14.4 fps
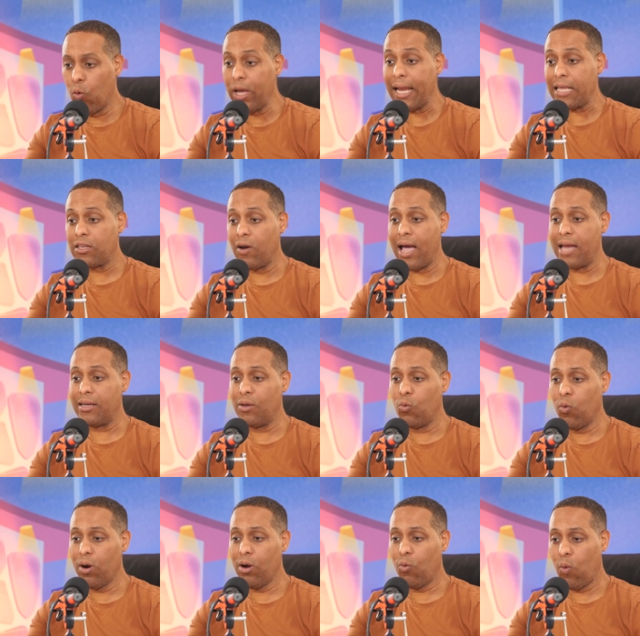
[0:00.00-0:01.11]
I would like to know how it
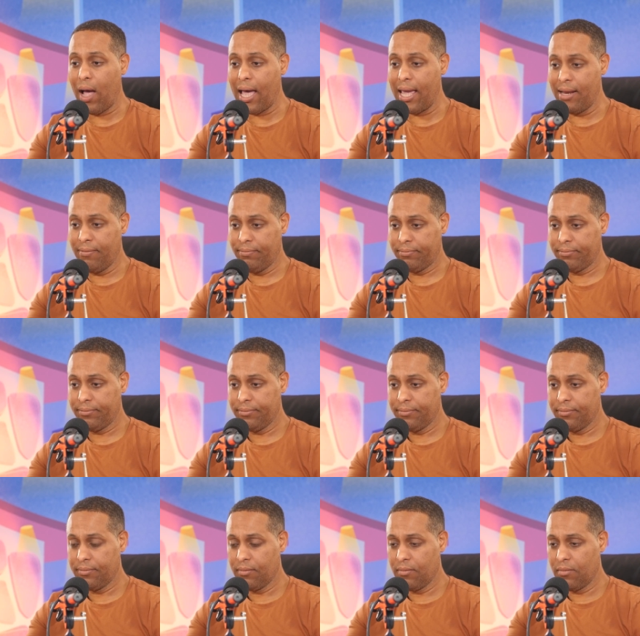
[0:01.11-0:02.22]
did worldwide
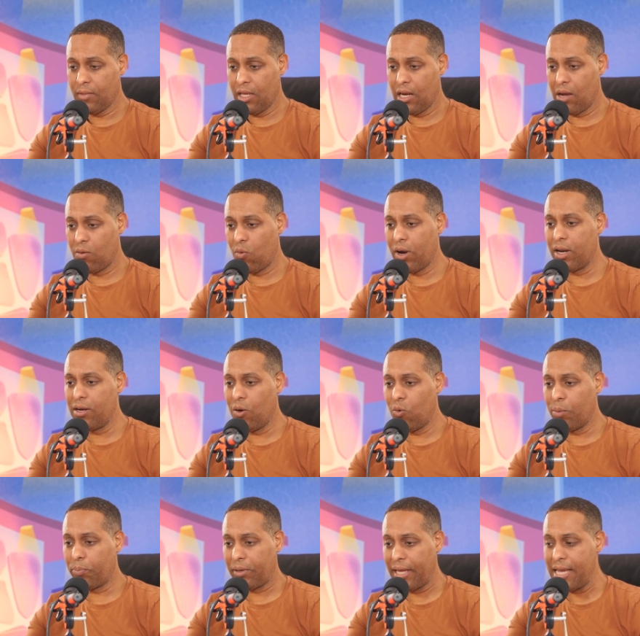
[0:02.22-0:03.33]
and I want to
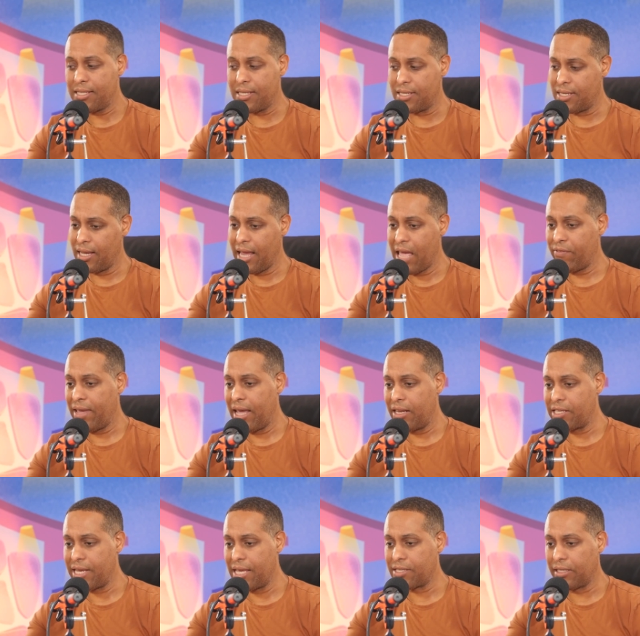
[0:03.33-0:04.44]
know what place it's in. I haven't
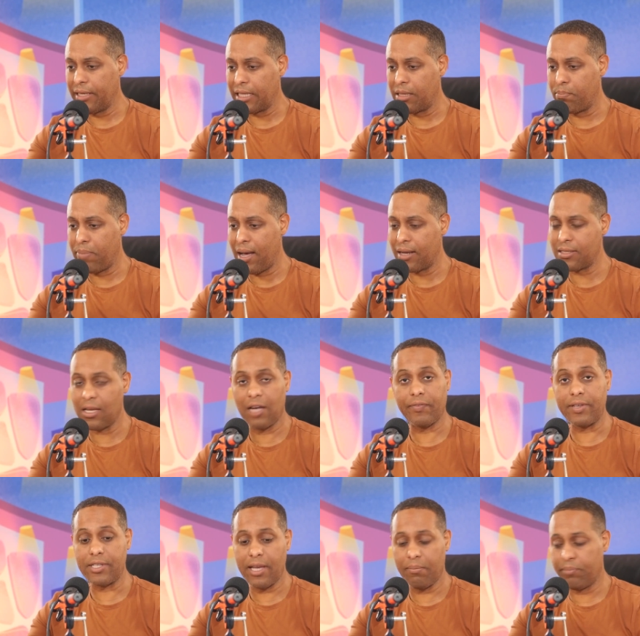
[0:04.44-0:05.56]
had a chance to look at the box
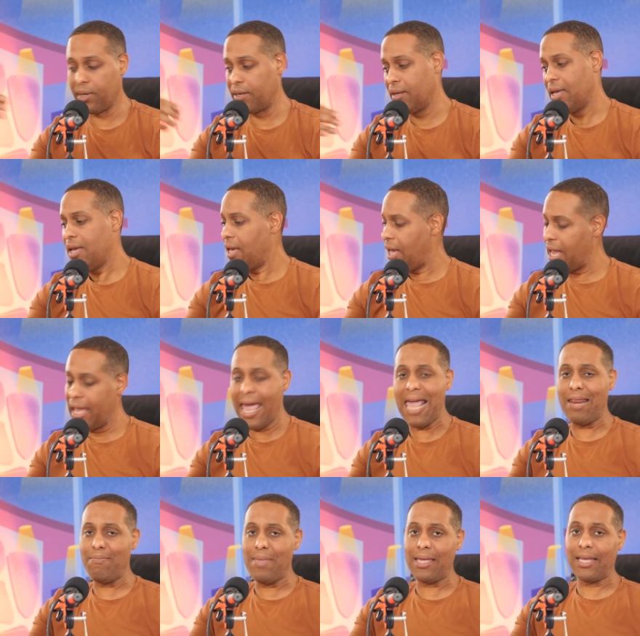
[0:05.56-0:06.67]
office yet, but hey,
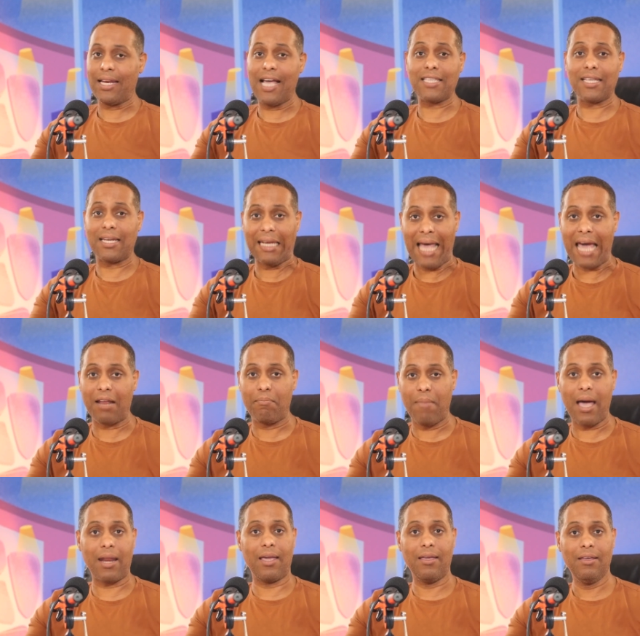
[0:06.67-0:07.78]
80 million, that's a lot of
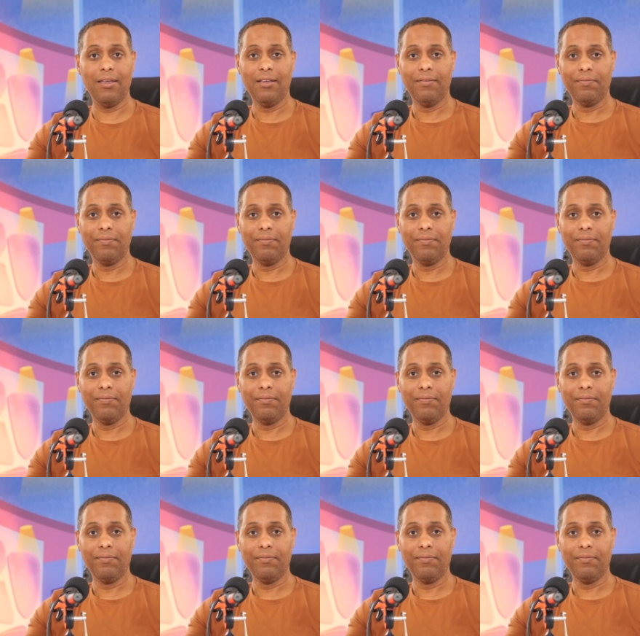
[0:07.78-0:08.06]
money.